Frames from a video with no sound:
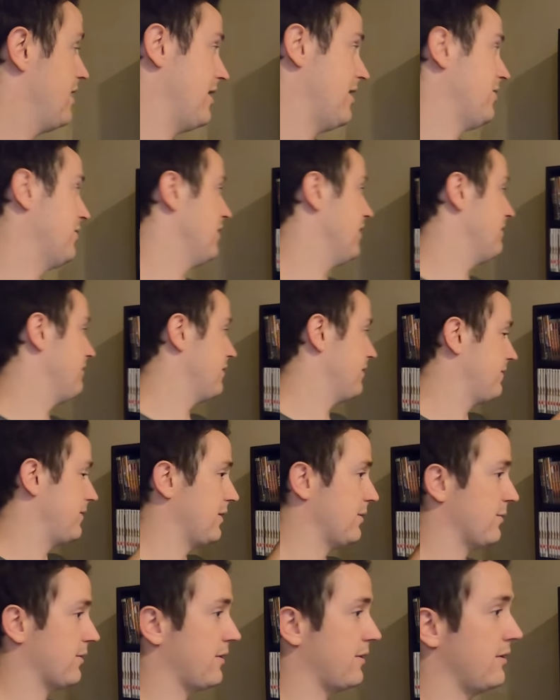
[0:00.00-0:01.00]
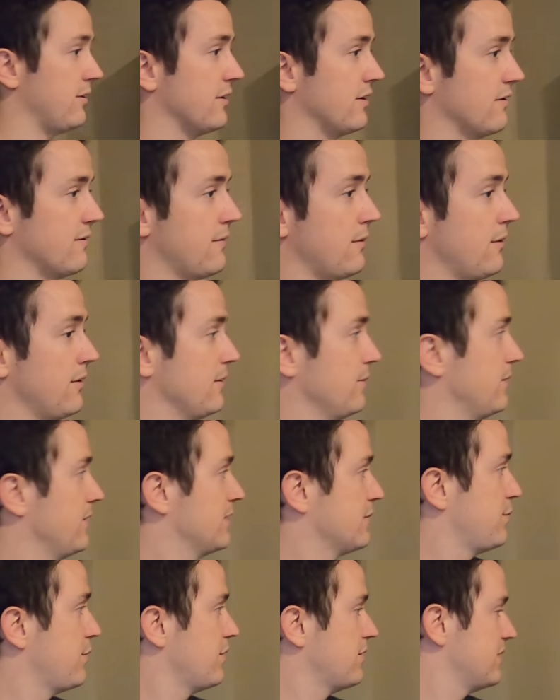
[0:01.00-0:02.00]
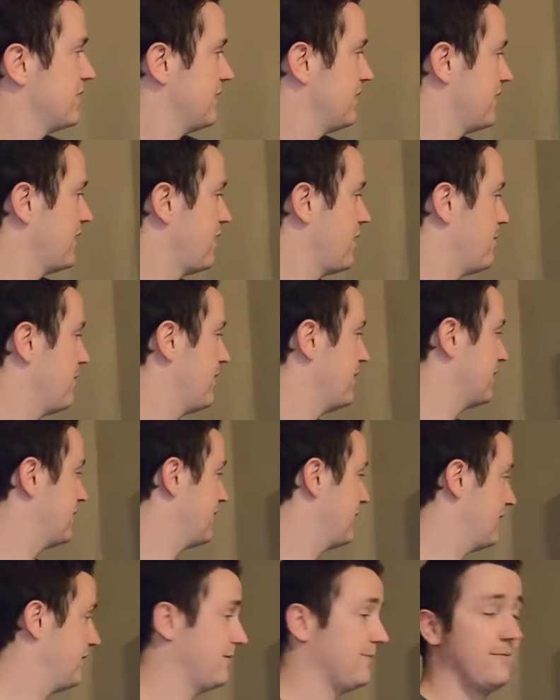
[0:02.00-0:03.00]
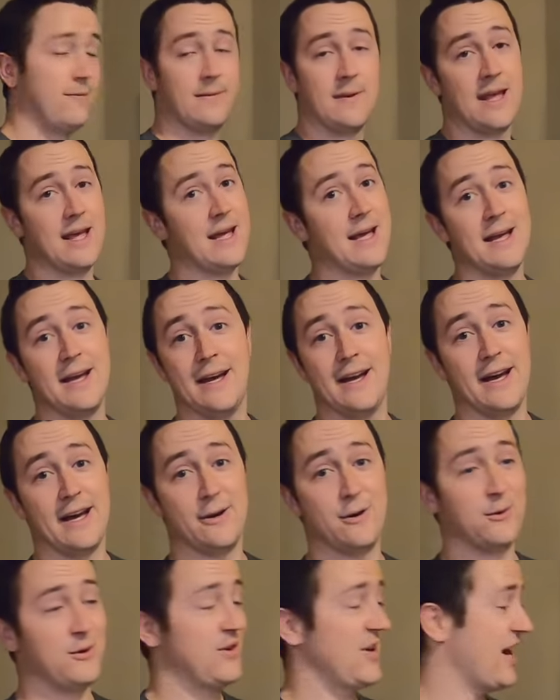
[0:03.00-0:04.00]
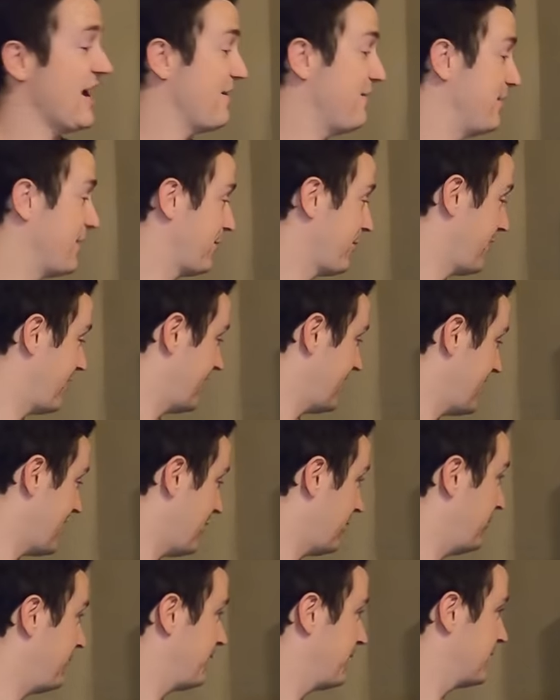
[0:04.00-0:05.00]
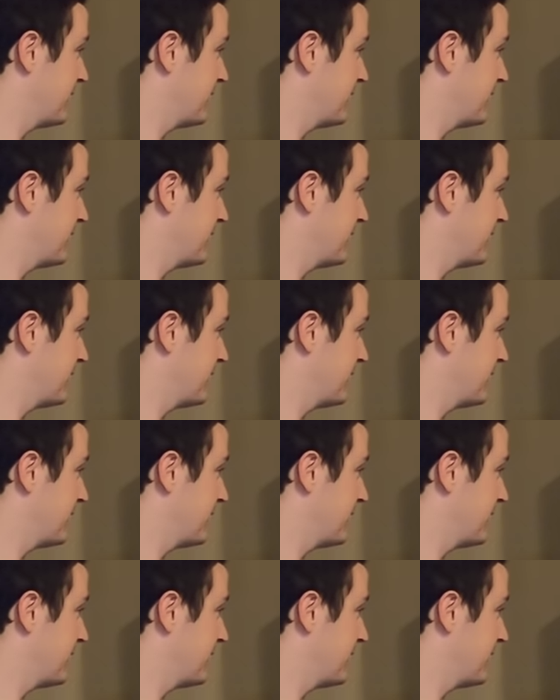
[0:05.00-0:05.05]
I'd love it if there were 30 or 40 Wii Sports in there, but I don't really have any right now.